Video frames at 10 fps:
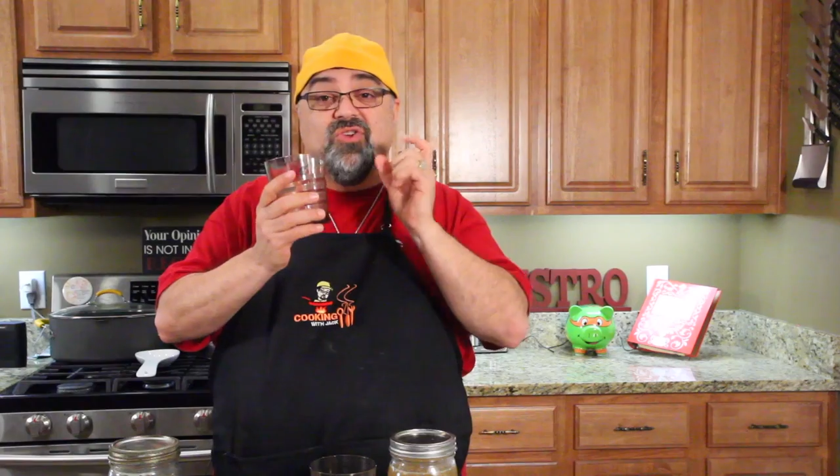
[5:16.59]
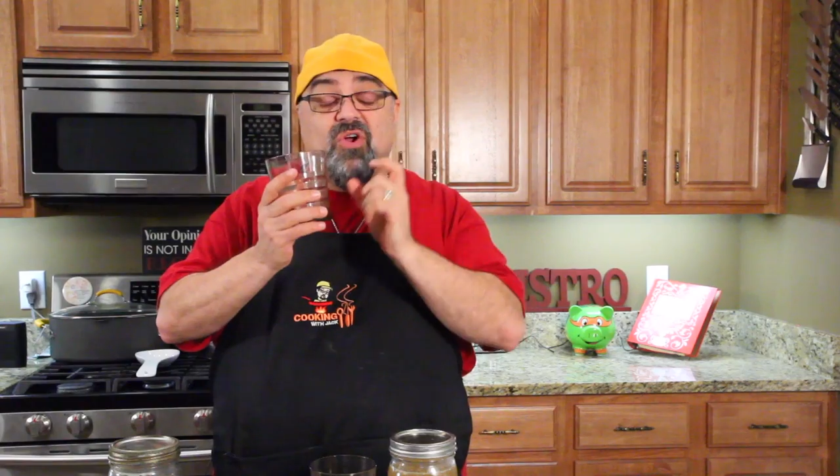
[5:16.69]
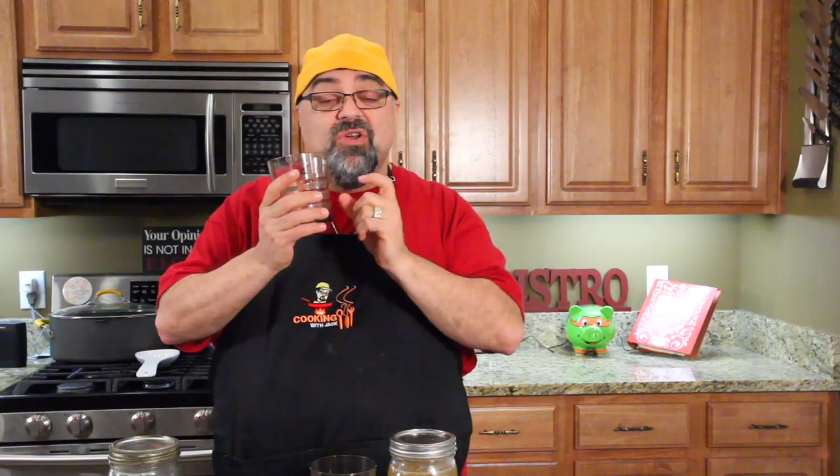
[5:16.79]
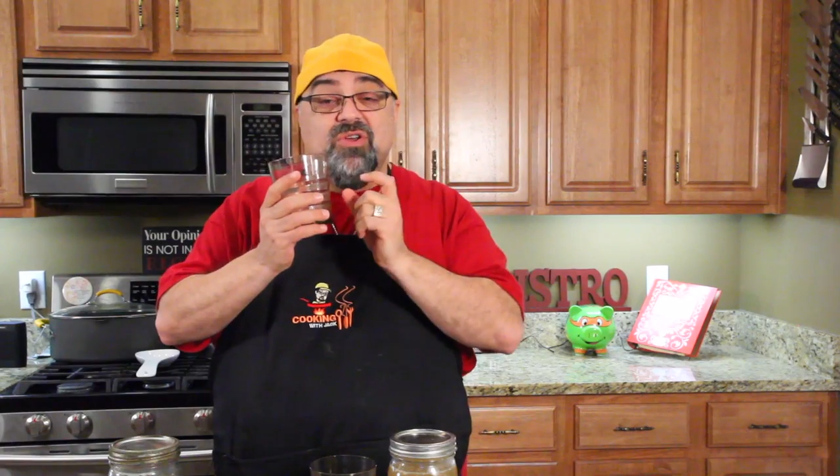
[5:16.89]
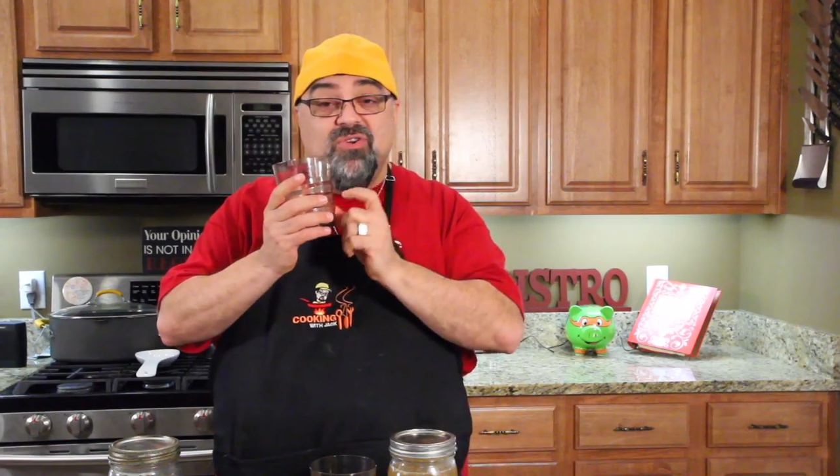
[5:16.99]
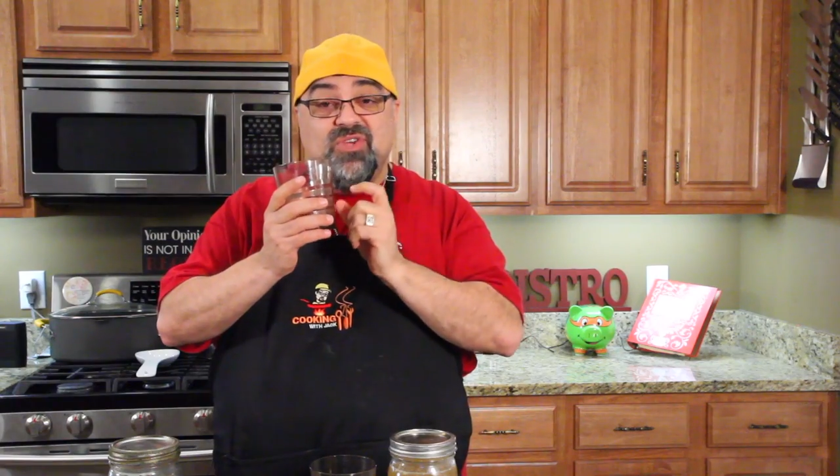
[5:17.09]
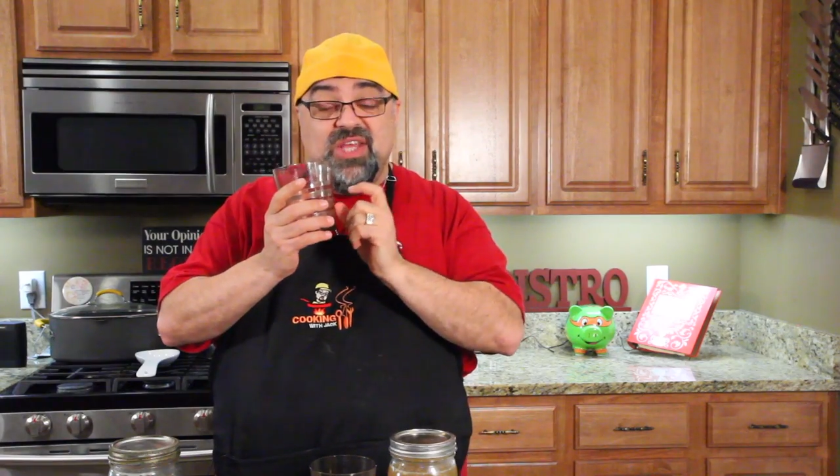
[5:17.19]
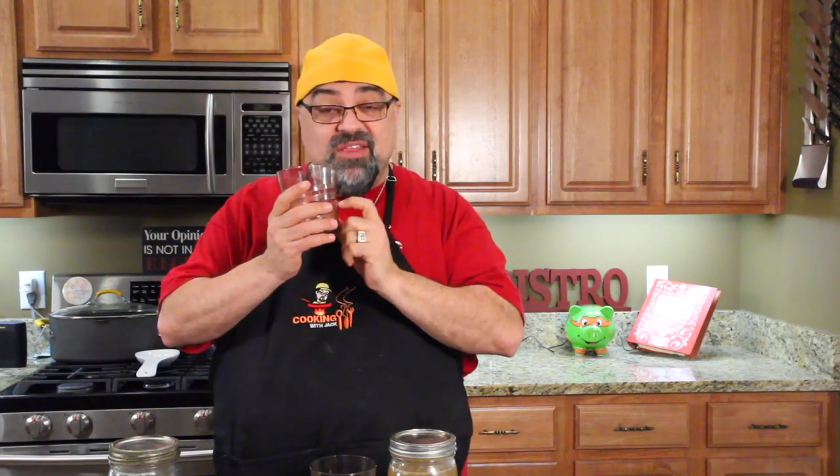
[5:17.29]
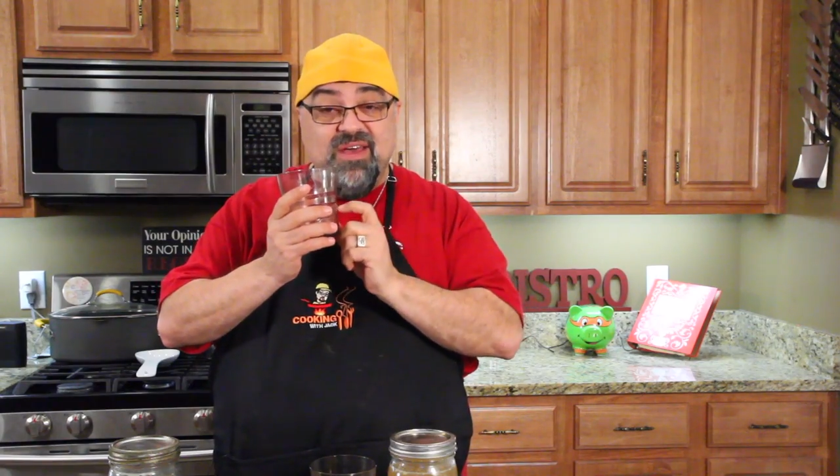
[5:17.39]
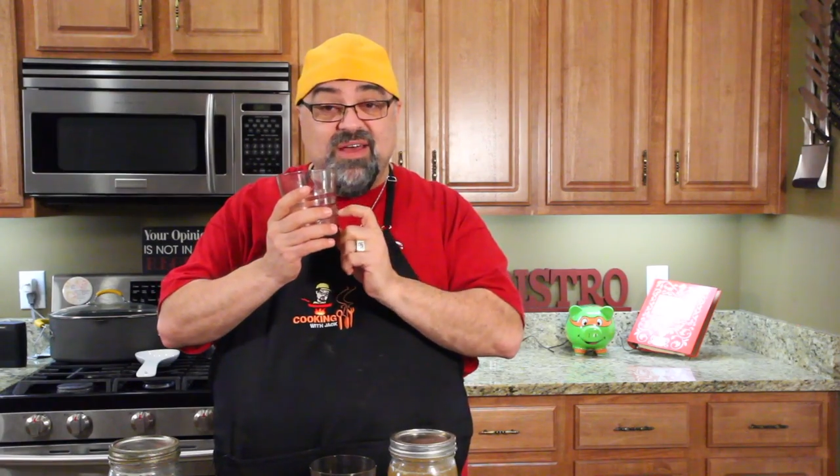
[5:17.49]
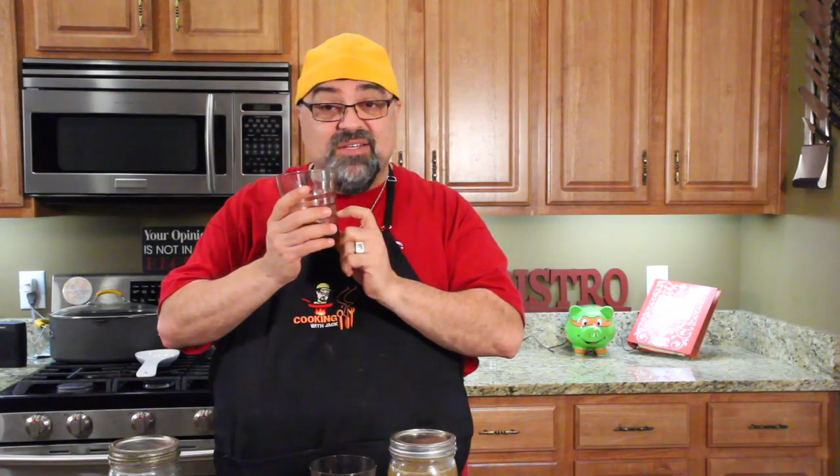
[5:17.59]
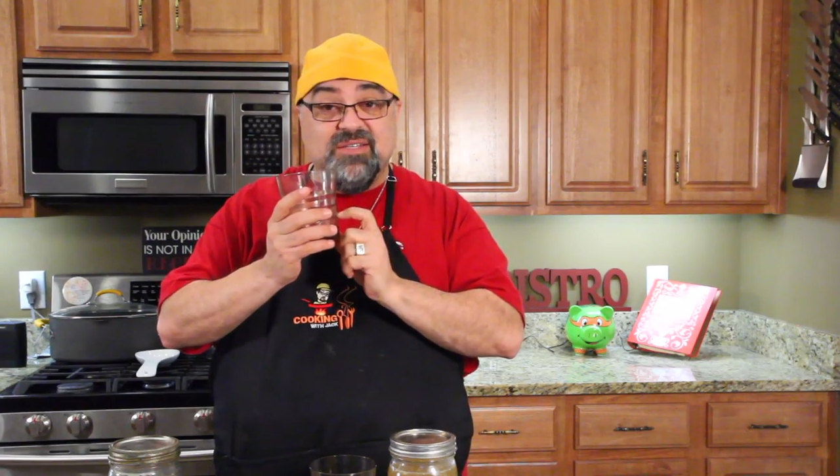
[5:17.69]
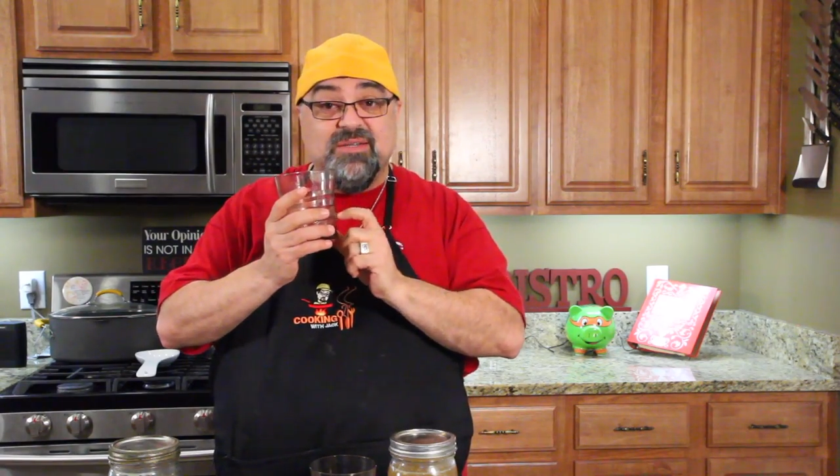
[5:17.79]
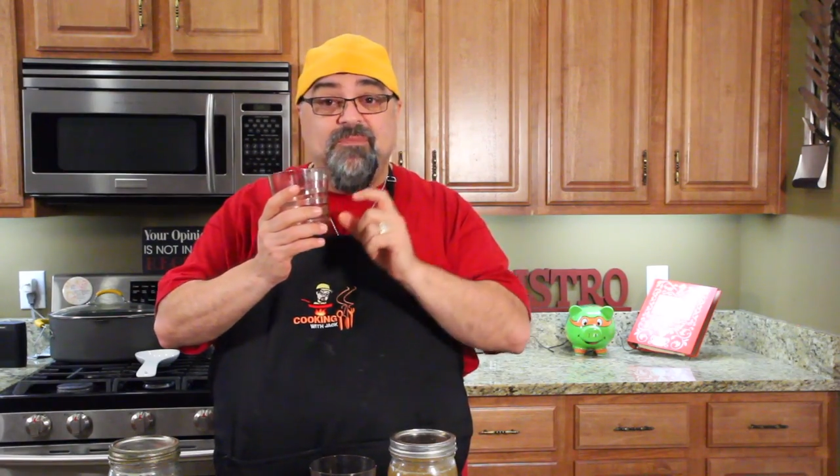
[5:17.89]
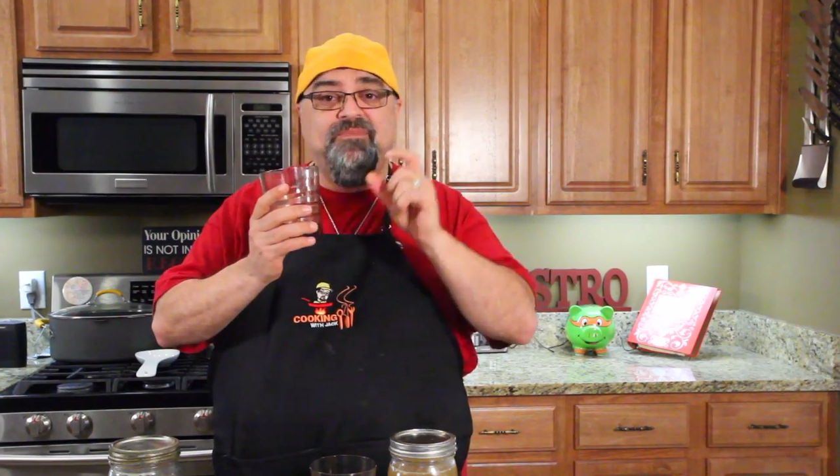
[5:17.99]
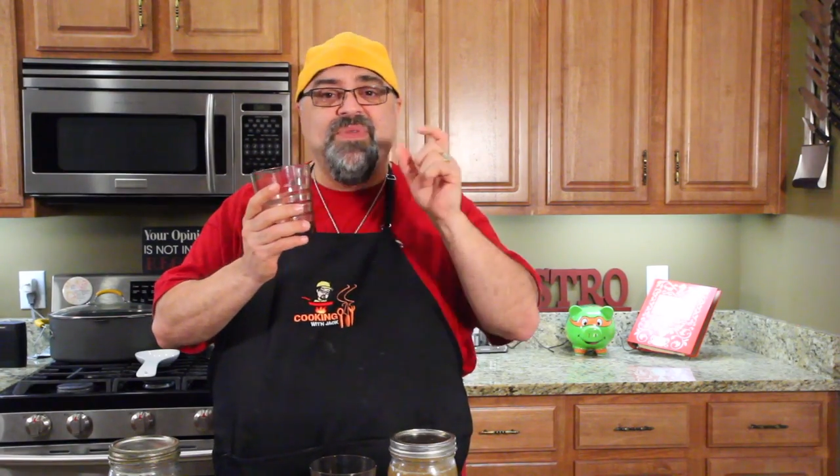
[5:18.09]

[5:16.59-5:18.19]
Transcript: Start using this